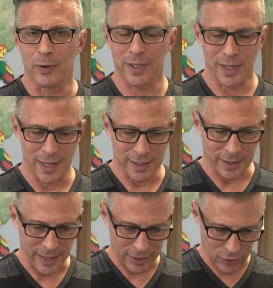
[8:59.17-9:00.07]
it says
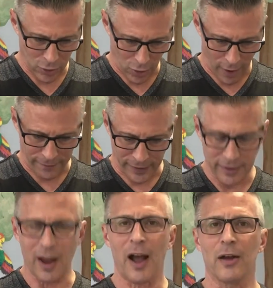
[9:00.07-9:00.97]
that they took off the
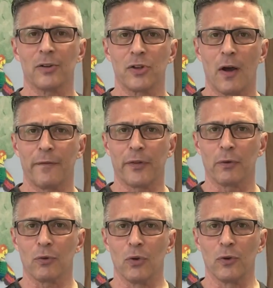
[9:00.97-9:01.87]
tiles off the
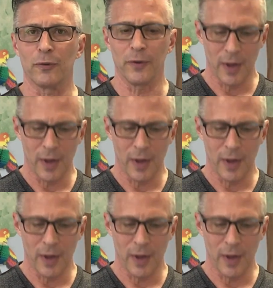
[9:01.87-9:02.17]
roof,